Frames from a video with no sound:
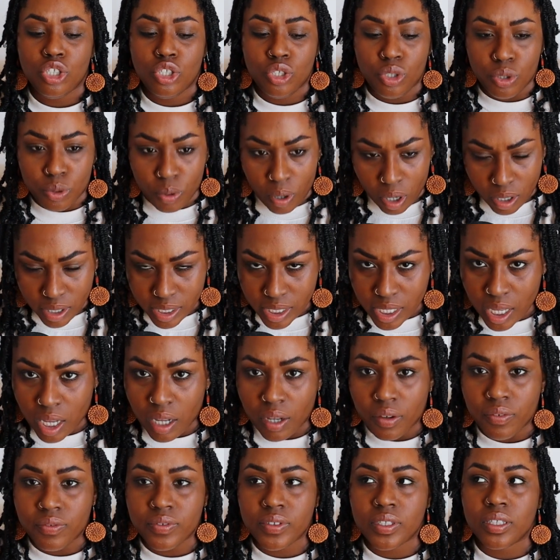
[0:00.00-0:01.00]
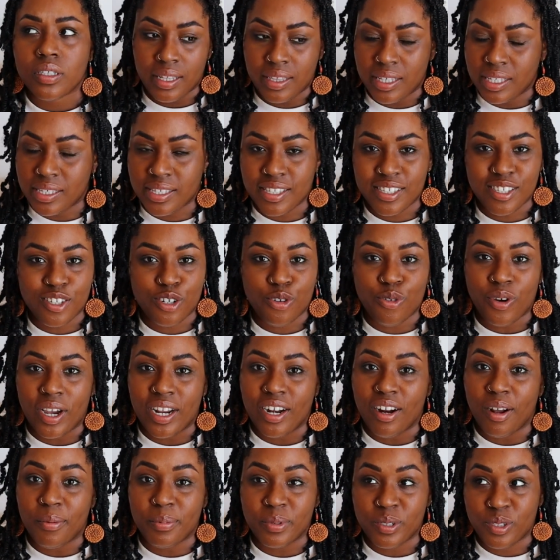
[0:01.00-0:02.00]
to ourselves. And this is a
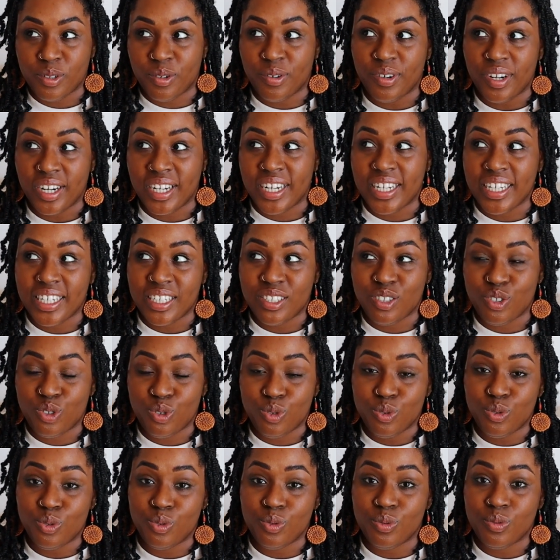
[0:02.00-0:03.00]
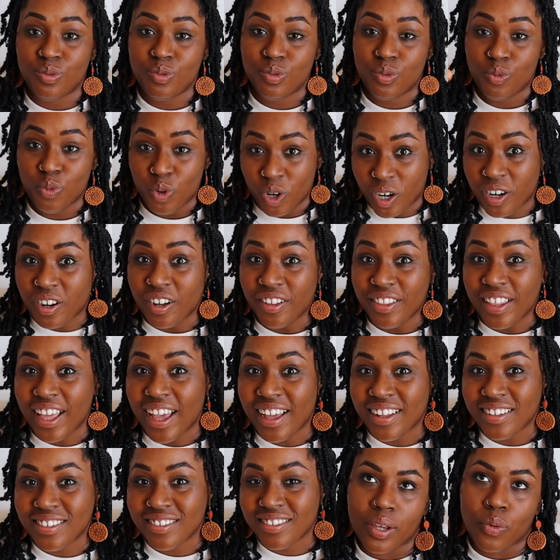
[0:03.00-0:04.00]
great opportunity to work on
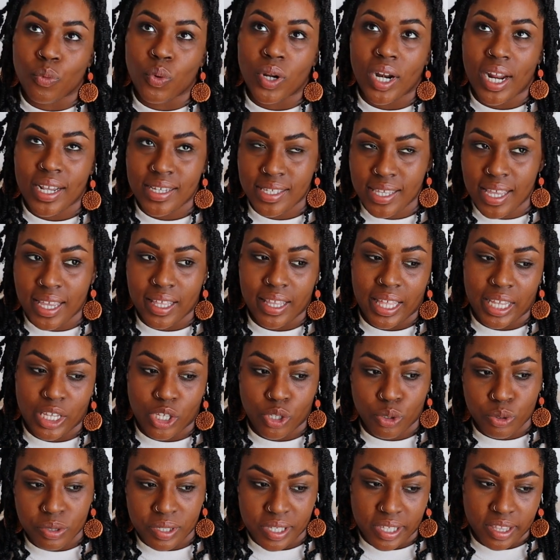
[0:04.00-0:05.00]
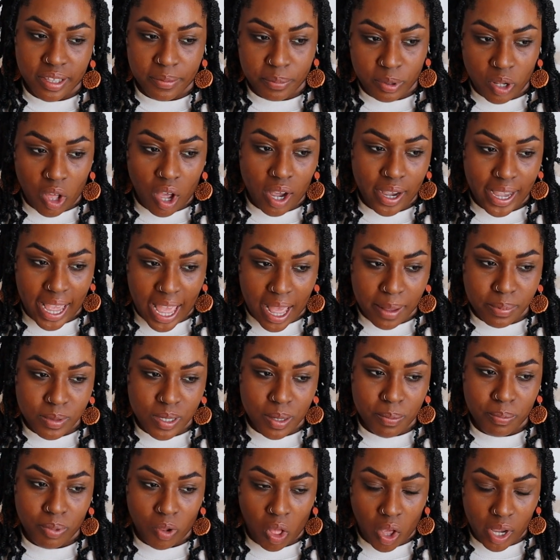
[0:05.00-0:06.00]
that. Like, when I say like using the block apps
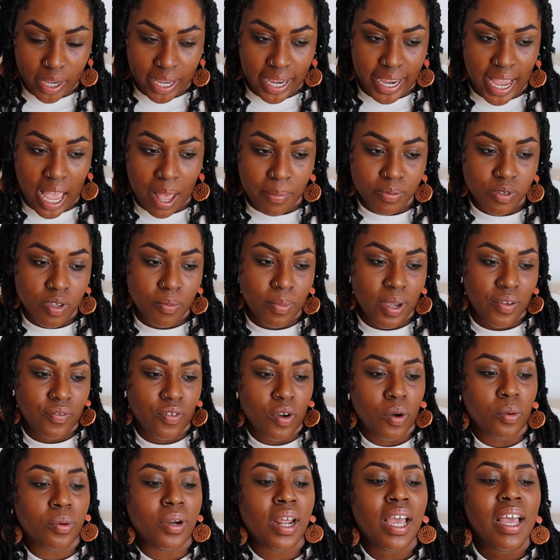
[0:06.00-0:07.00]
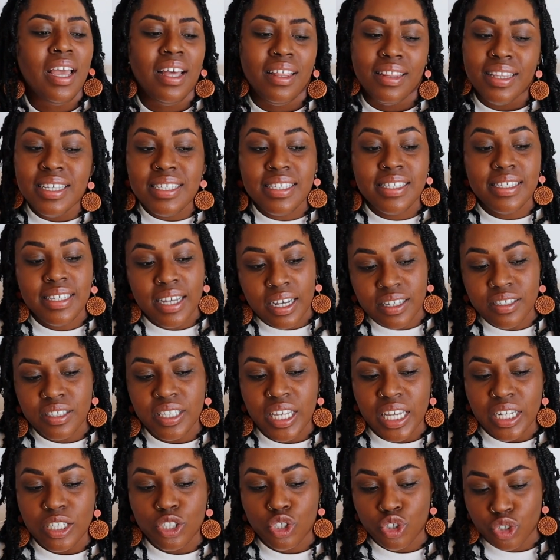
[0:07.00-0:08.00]
and blocking apps on my phone, this
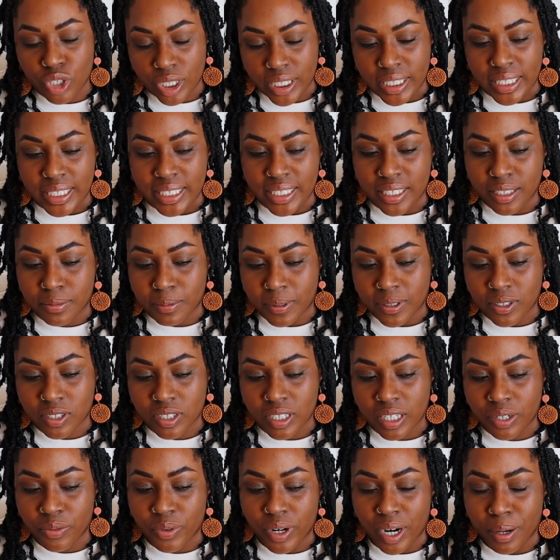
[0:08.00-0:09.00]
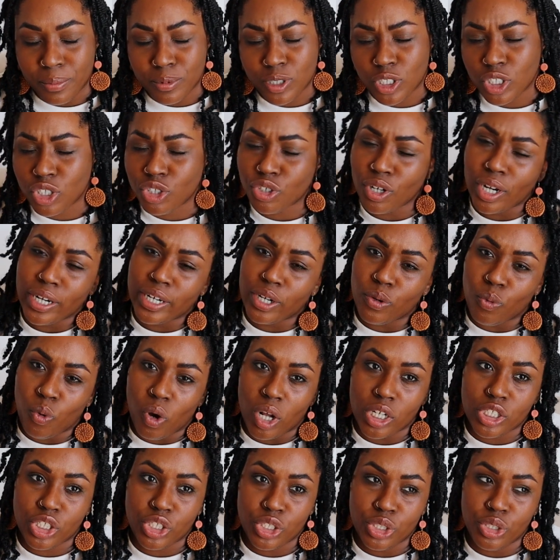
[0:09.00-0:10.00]
does get tricky, especially when I'm just trying to
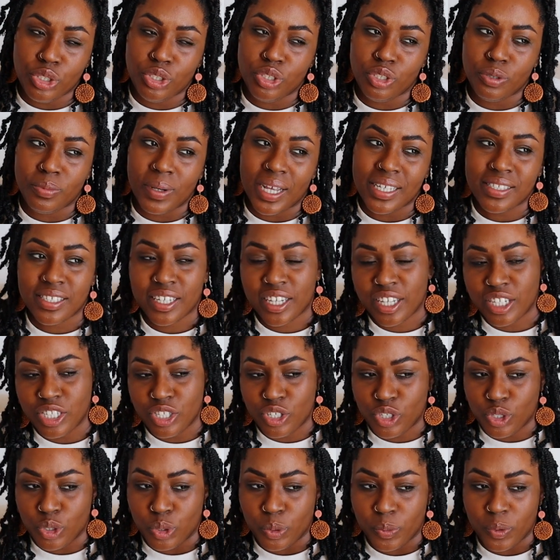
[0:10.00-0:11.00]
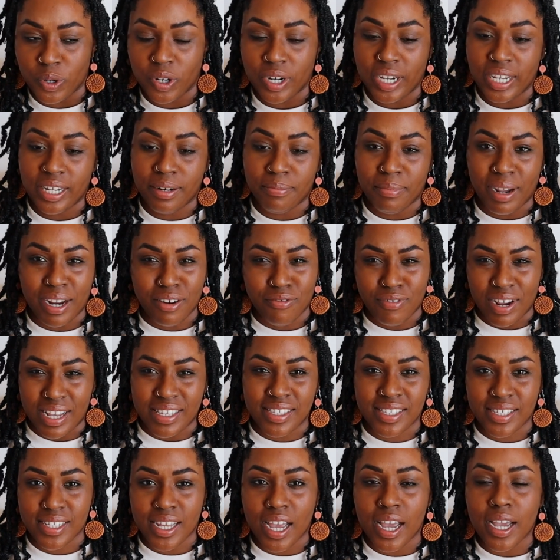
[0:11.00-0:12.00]
watch YouTube as a consumer in my
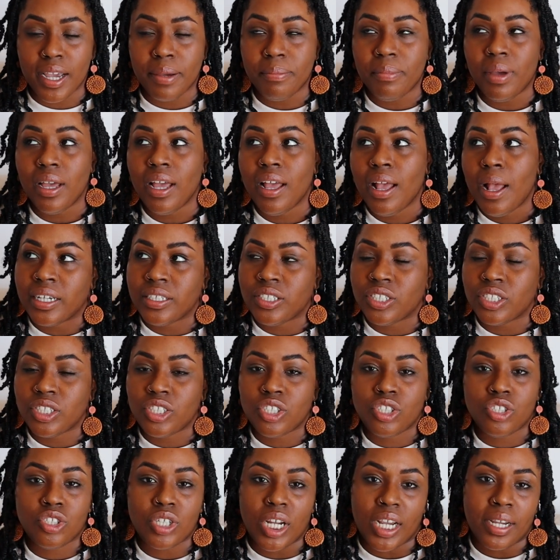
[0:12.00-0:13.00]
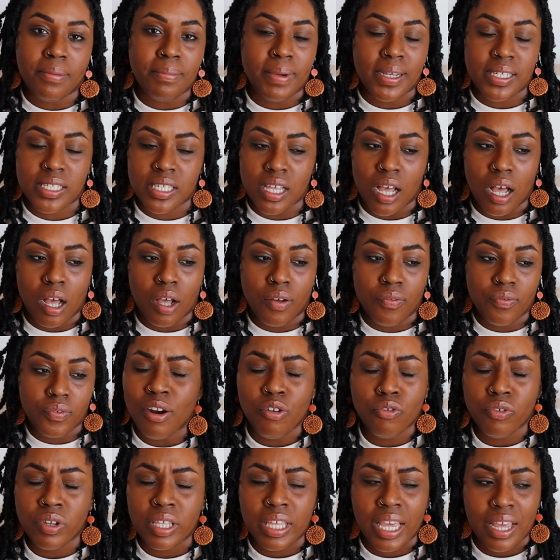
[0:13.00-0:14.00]
rest time. I just check myself. I
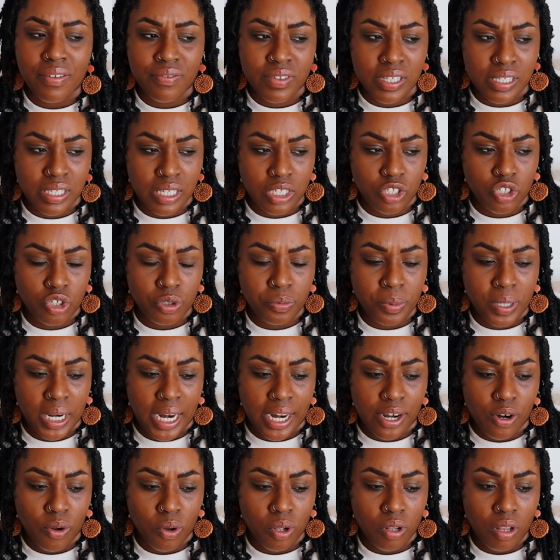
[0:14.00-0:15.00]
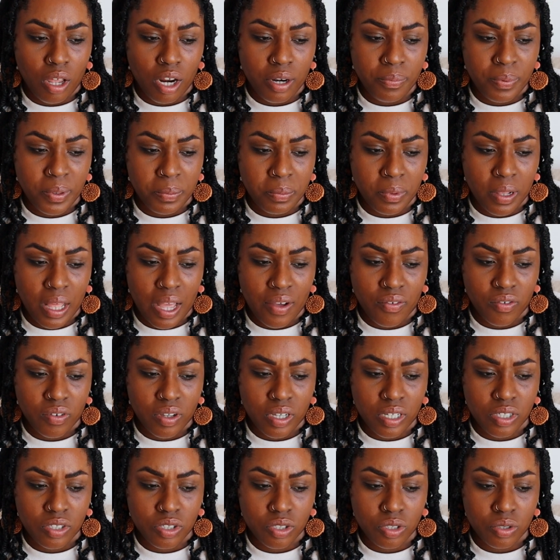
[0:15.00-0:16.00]
don't really have this issue, but I know a lot of people
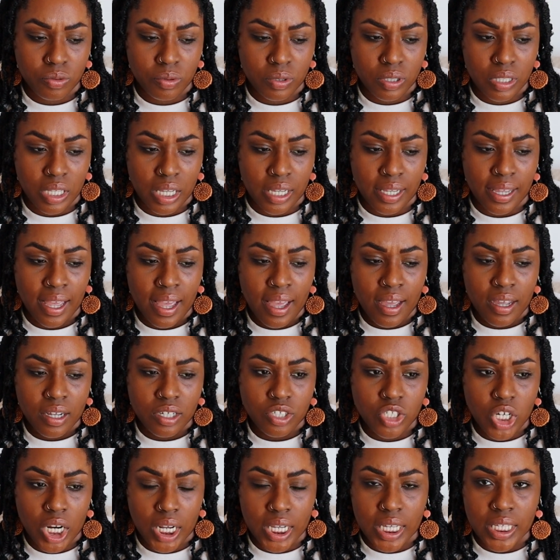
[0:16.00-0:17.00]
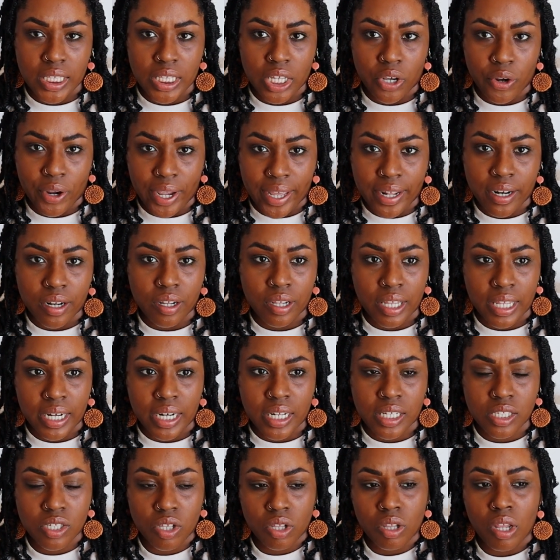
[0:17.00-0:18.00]
have issues with like checking their
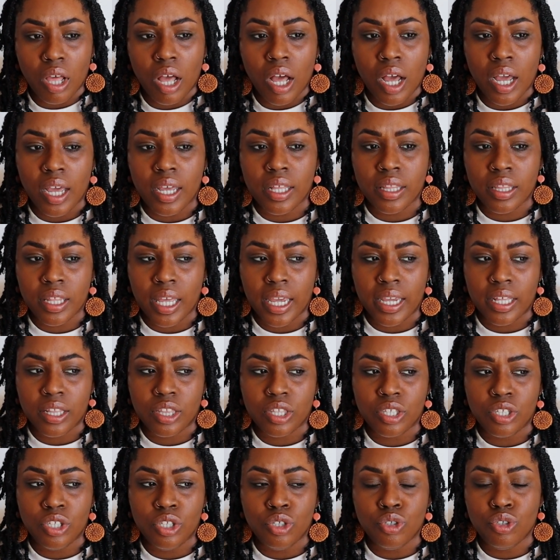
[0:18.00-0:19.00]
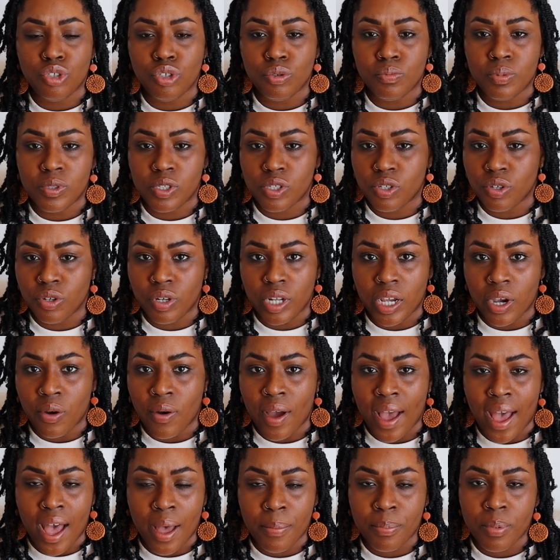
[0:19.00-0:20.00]
analytics a lot, and like the YouTube
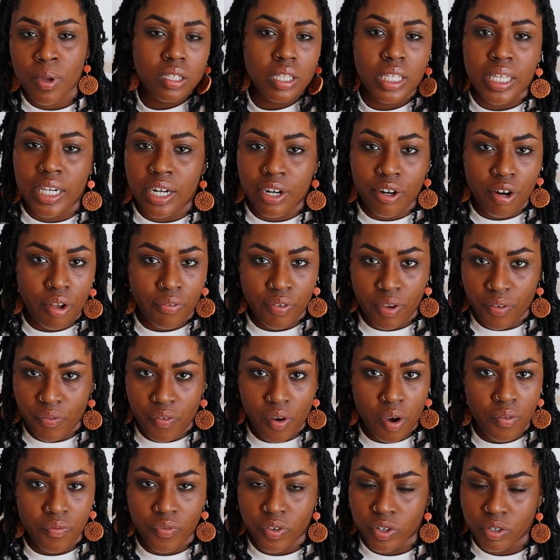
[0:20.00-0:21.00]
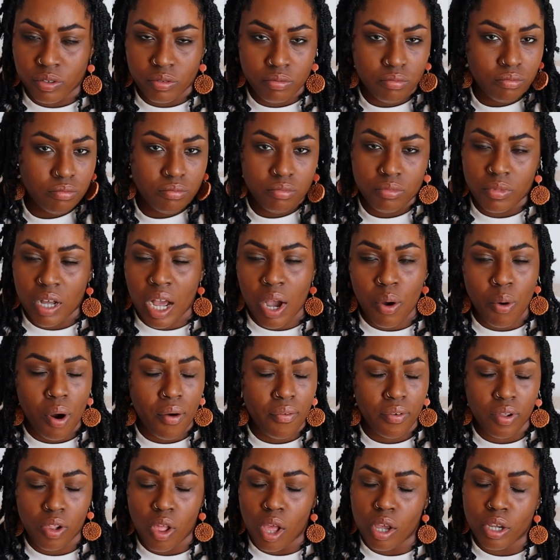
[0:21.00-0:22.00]
Studio app, delete it off your phone for
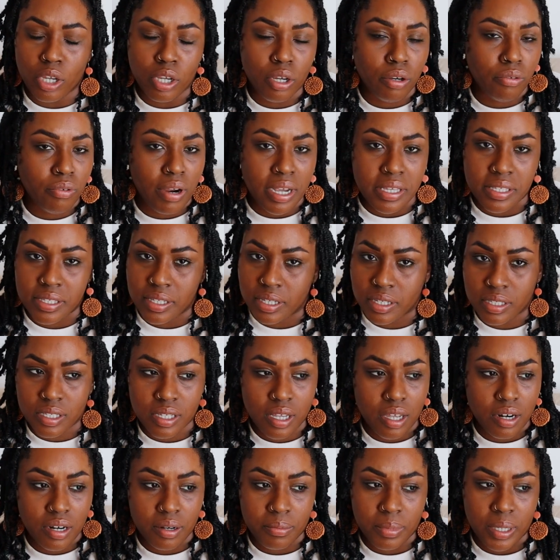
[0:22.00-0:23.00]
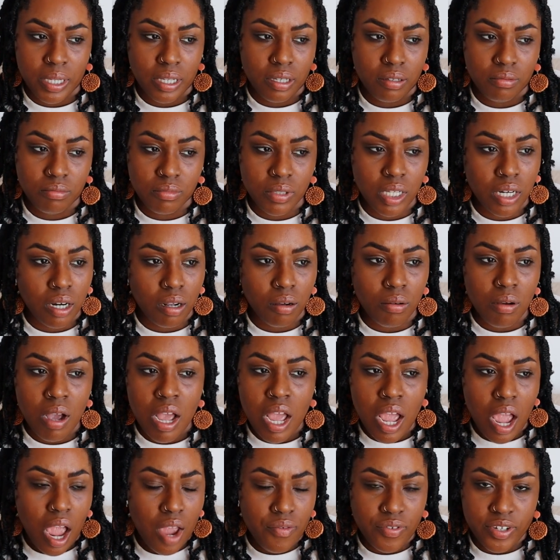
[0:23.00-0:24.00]
however long your rest is gonna be. You know,
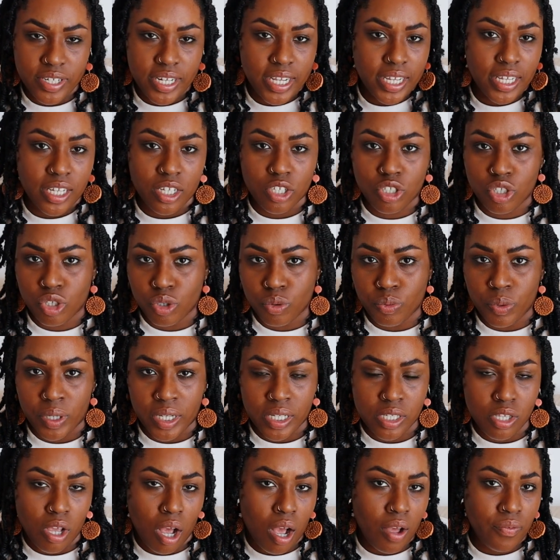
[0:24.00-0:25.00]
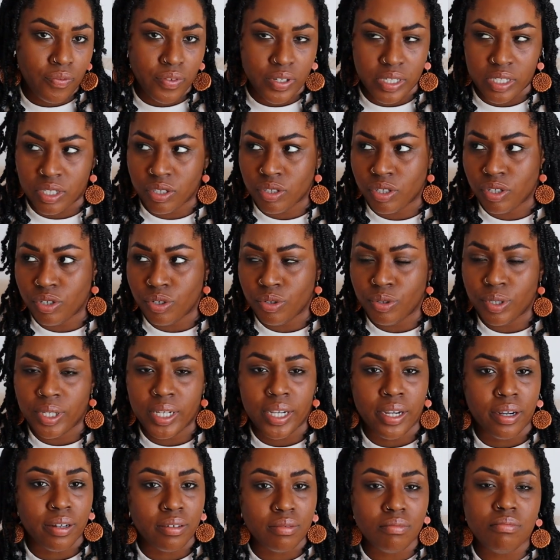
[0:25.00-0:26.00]
if you're taking it 2 weeks off until the new
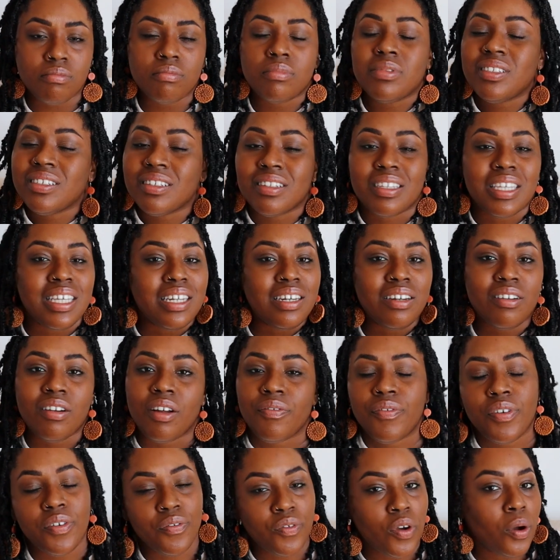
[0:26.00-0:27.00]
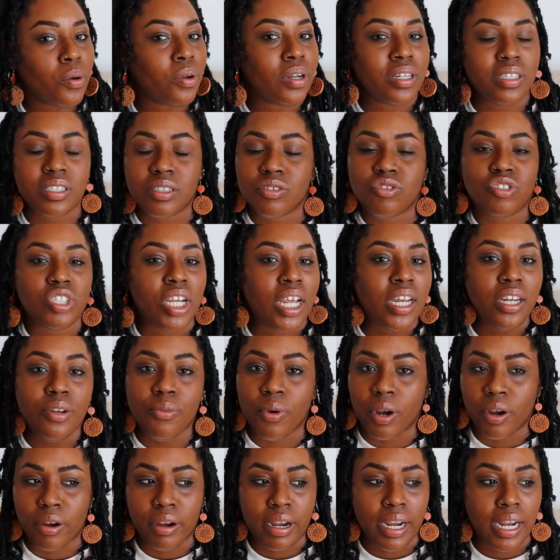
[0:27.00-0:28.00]
year, delete it off your phone until
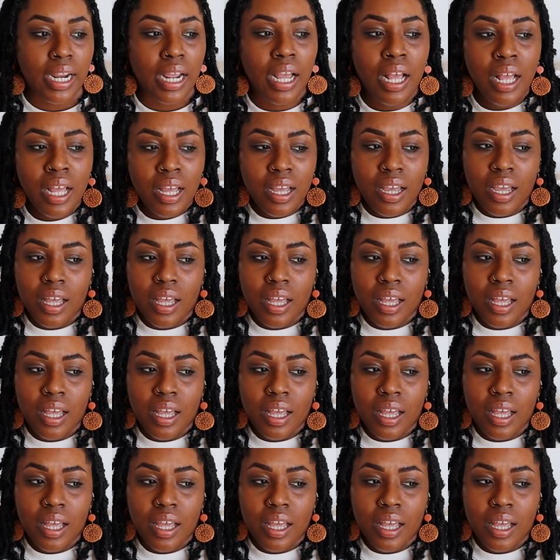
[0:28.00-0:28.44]
January.